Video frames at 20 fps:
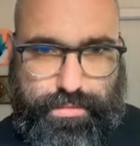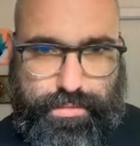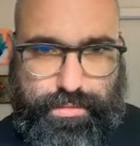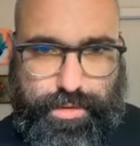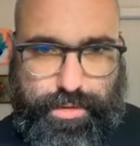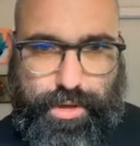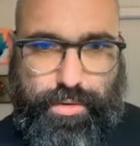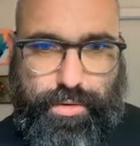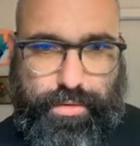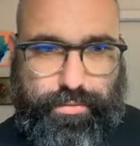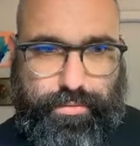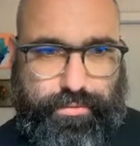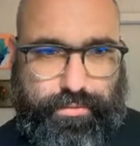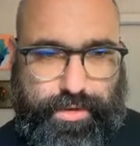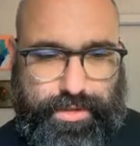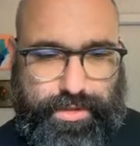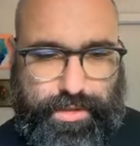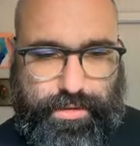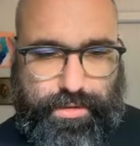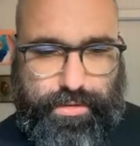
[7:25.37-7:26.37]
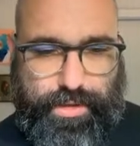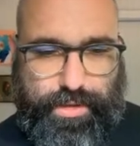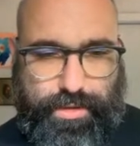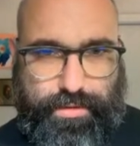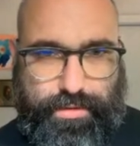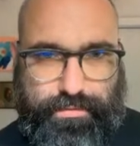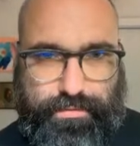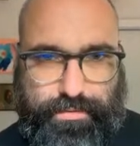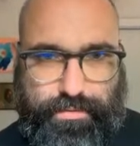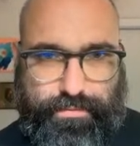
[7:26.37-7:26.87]
Oh, it was right there. Okay,
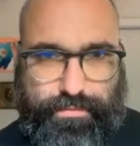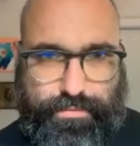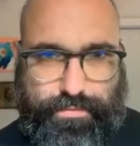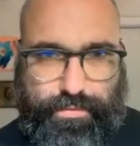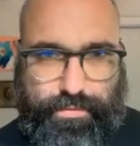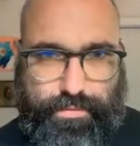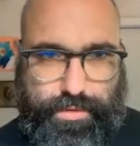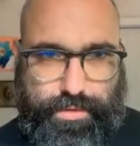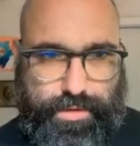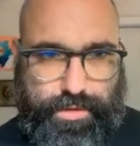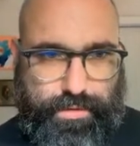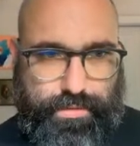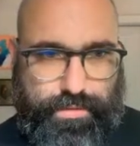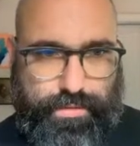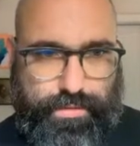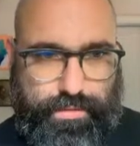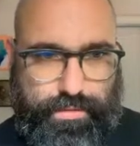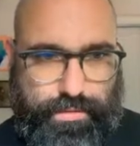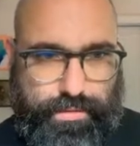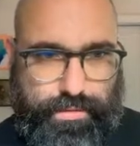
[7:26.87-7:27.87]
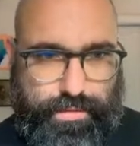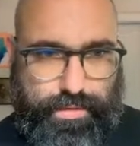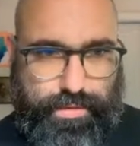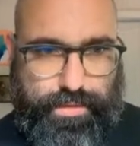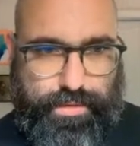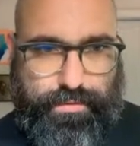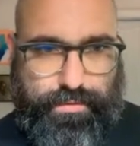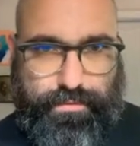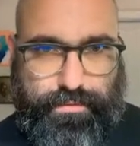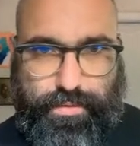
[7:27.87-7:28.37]
let's go forward.
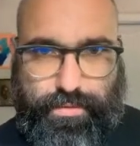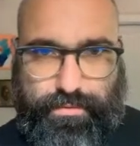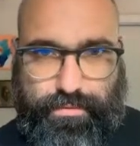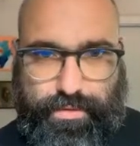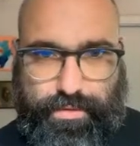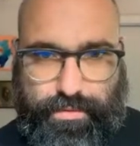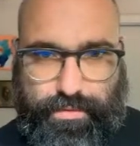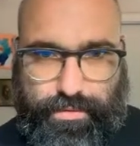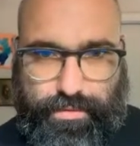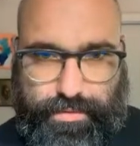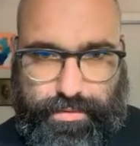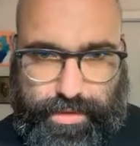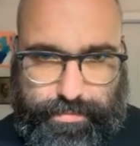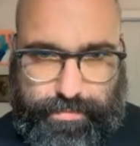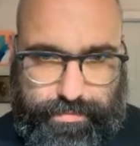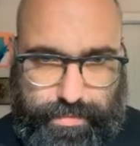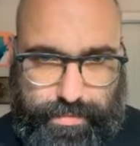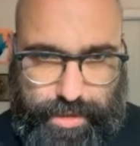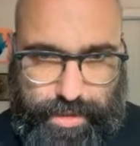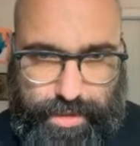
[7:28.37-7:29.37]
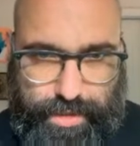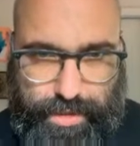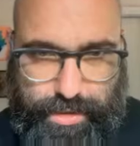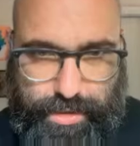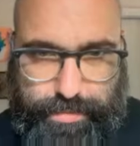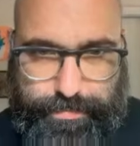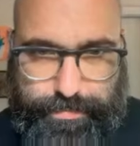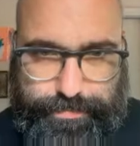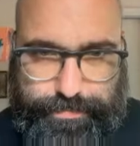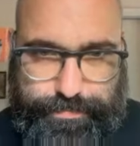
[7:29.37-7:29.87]
So it was here the whole
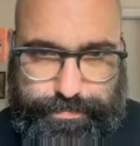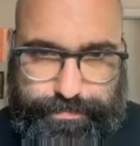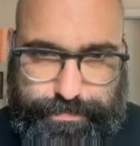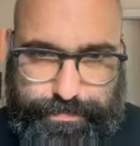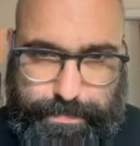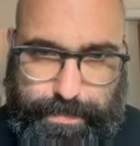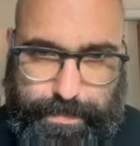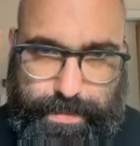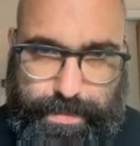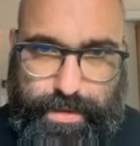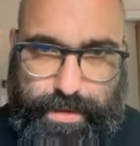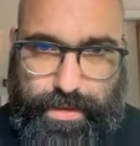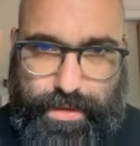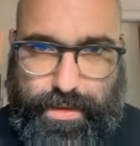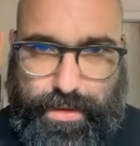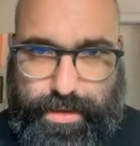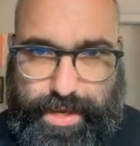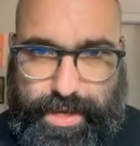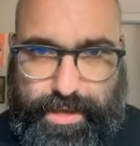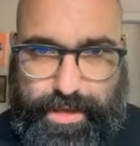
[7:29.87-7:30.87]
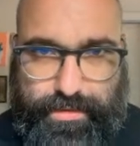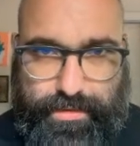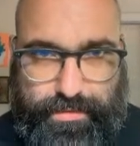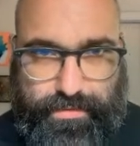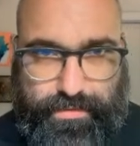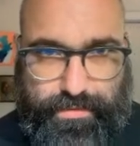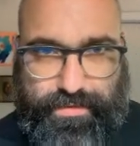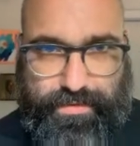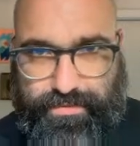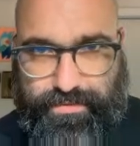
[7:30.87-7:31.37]
time. Yeah,
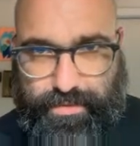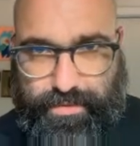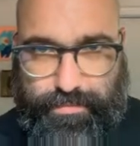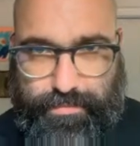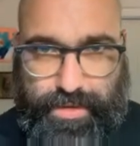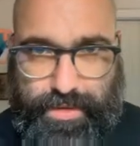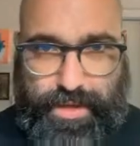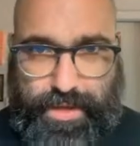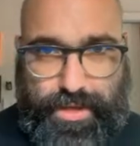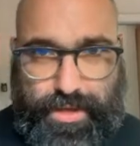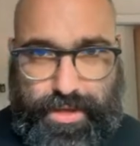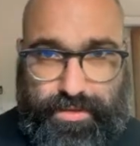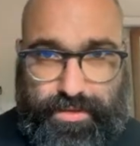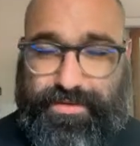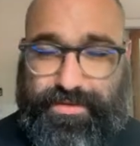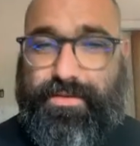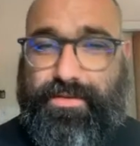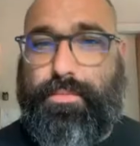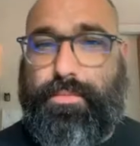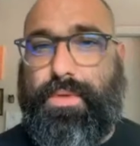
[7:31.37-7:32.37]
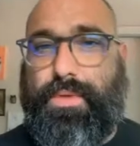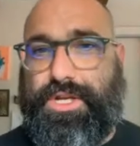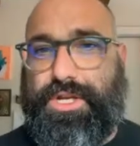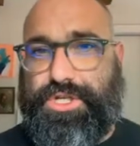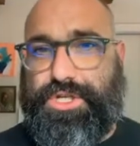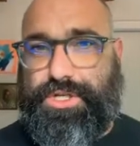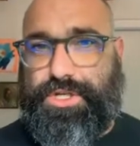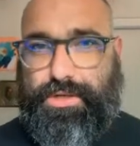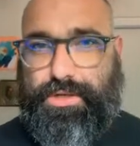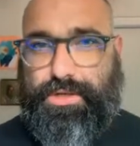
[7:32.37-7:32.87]
this has a
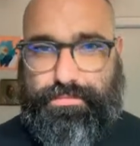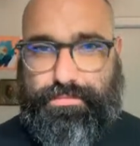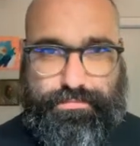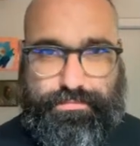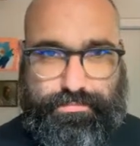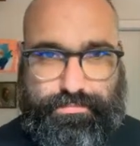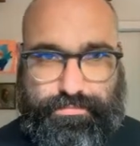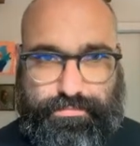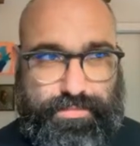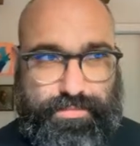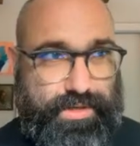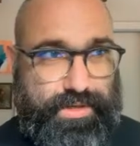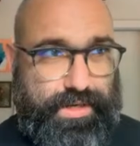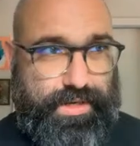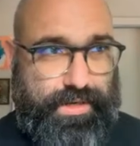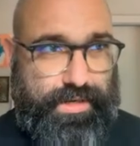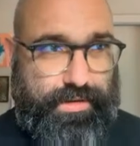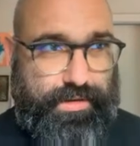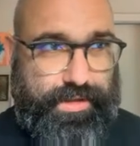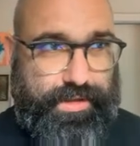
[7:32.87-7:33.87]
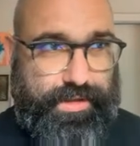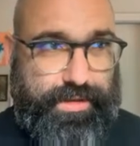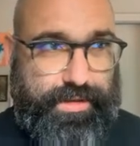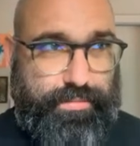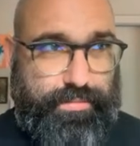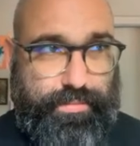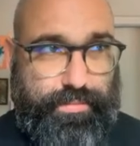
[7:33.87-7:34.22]
much like